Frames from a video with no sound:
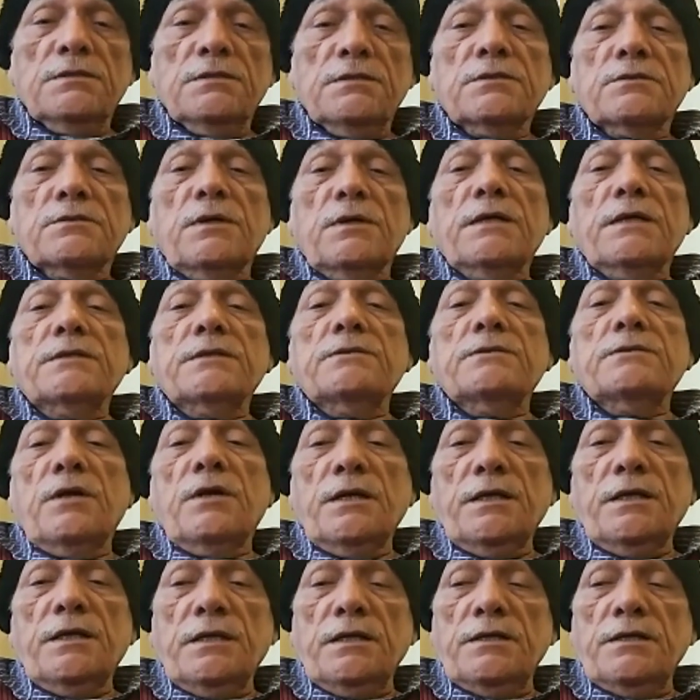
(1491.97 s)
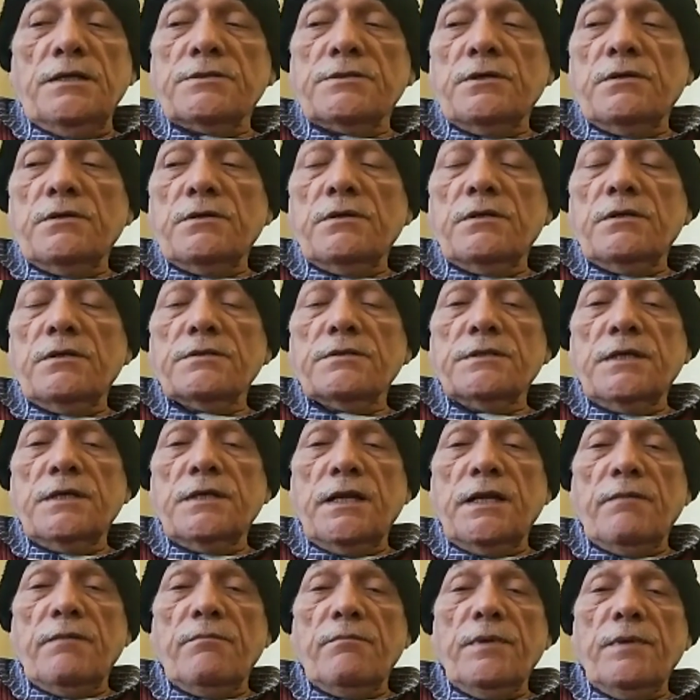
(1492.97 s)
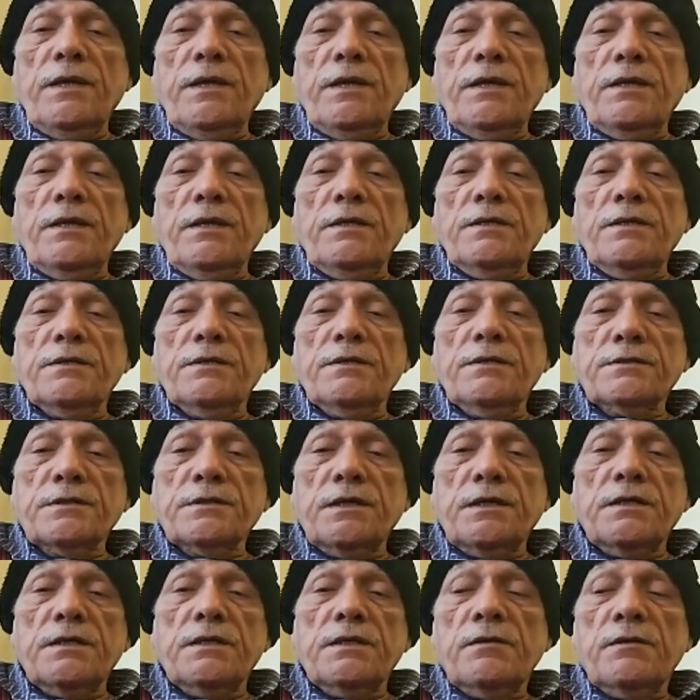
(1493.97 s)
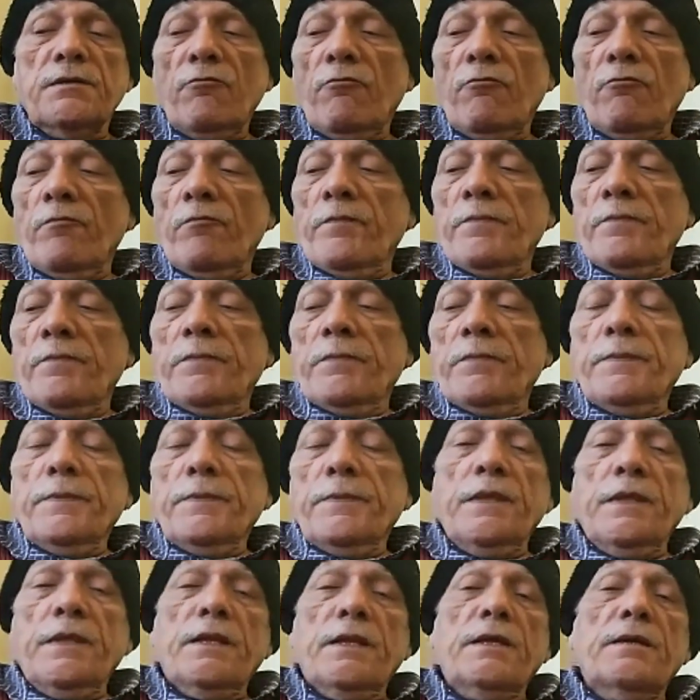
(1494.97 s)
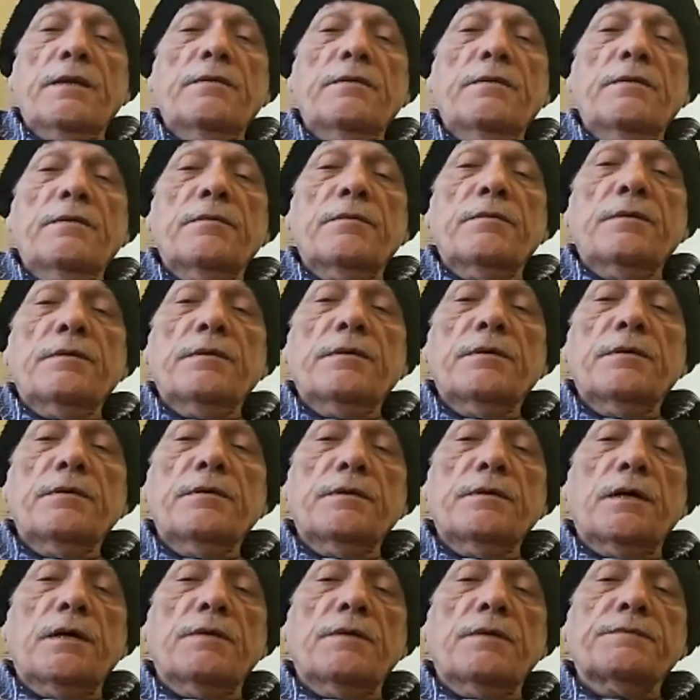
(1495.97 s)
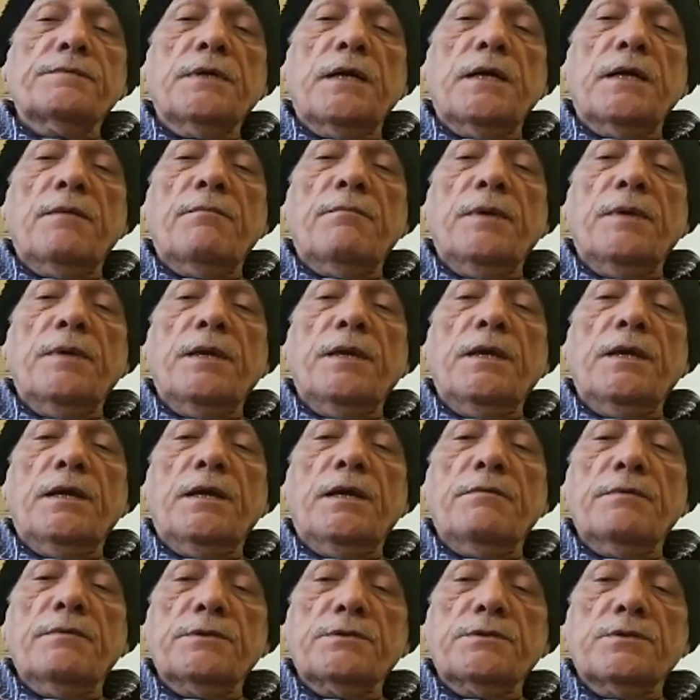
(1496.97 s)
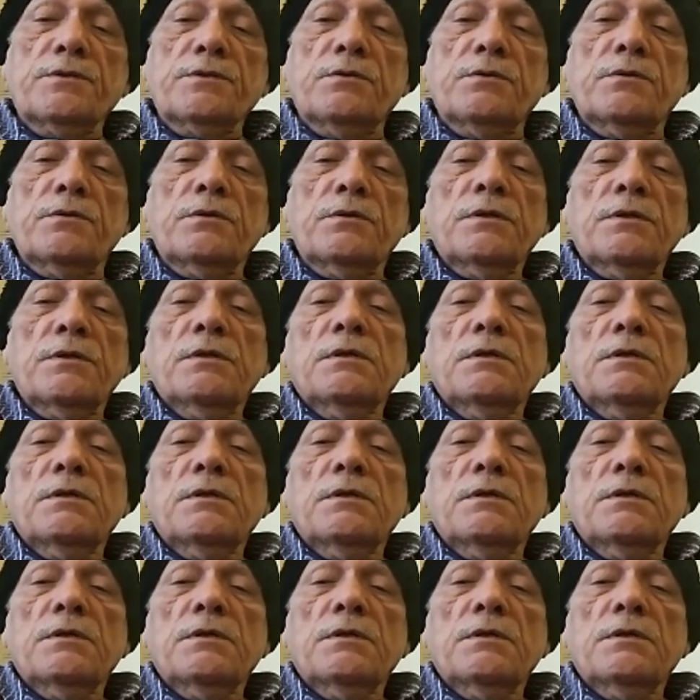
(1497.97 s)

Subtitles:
So I joined English honors, then MA English, and Then after MA, I was told